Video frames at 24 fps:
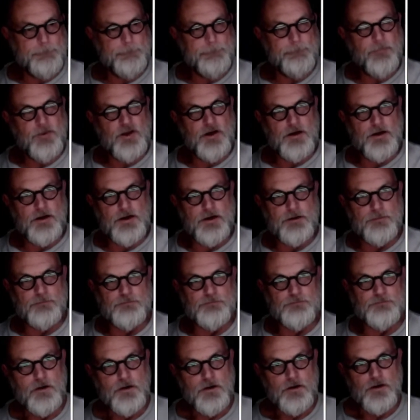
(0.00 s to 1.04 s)

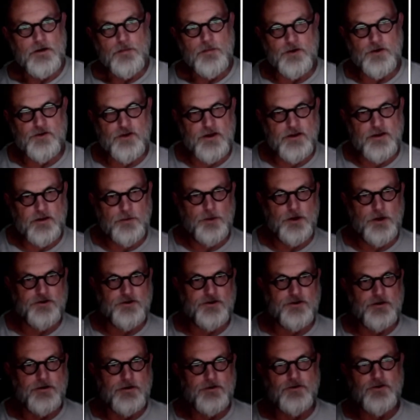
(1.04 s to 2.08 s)
But you get the
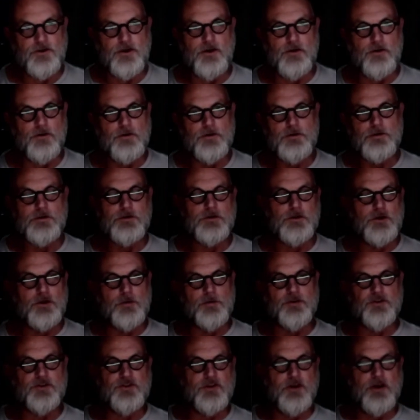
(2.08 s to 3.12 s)
picture. So
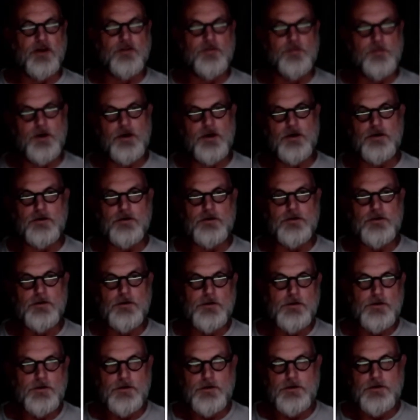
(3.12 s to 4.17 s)
UBERstealth mode
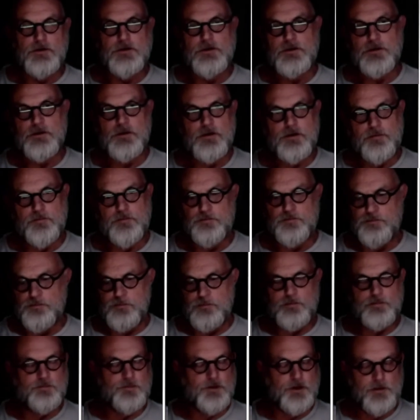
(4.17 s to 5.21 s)

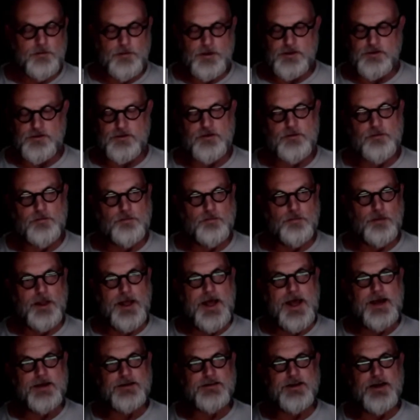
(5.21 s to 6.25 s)
pretty much
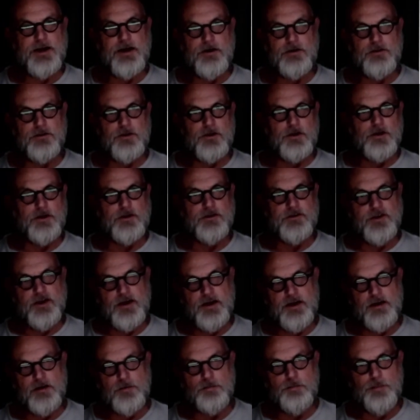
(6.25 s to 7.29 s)
blacks out the
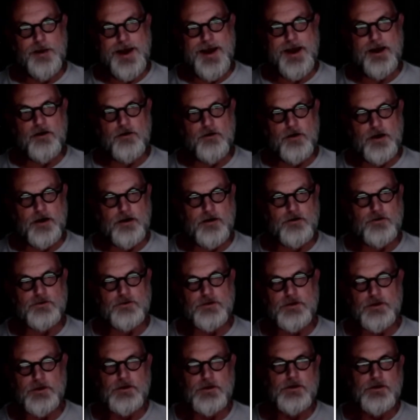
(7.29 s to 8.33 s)
entire background,
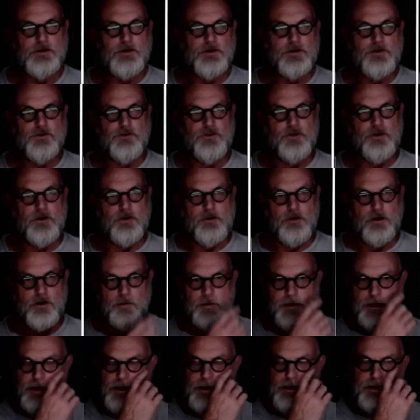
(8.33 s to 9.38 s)
so you can
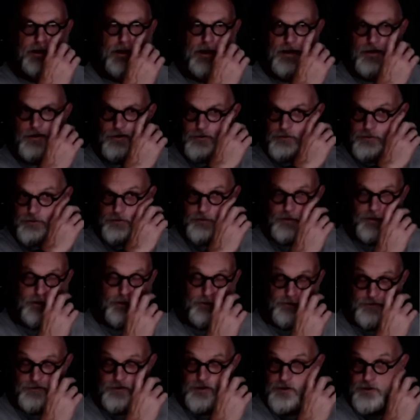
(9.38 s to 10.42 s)
chroma key it out. You can
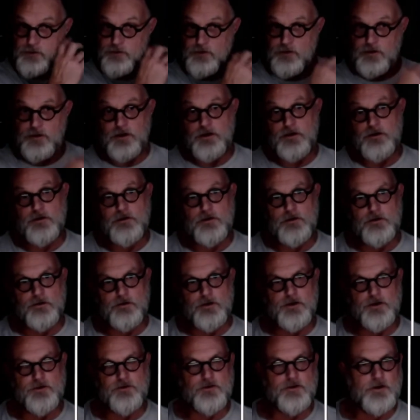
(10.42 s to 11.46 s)
use green
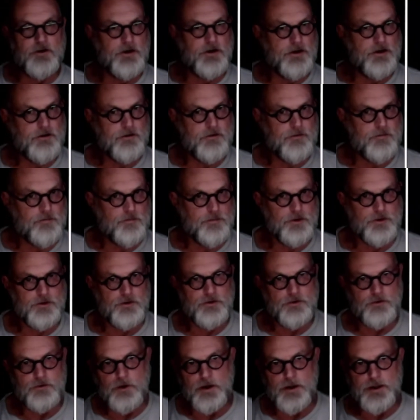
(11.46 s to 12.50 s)
screen,
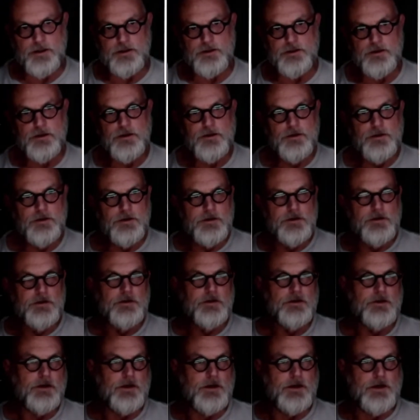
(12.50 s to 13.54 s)
blue, white,
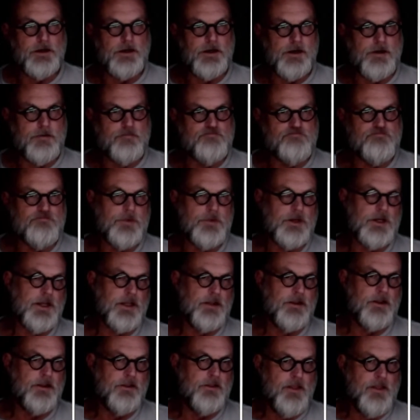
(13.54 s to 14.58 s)
and
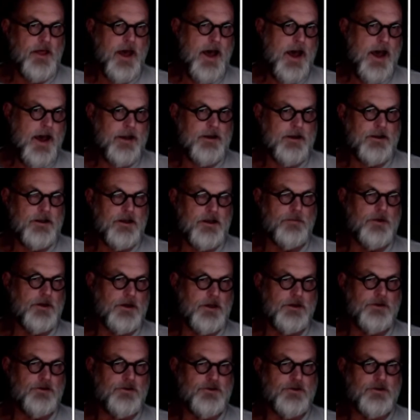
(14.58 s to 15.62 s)
then that
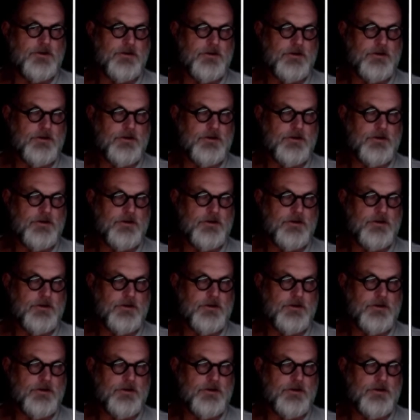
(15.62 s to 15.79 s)
image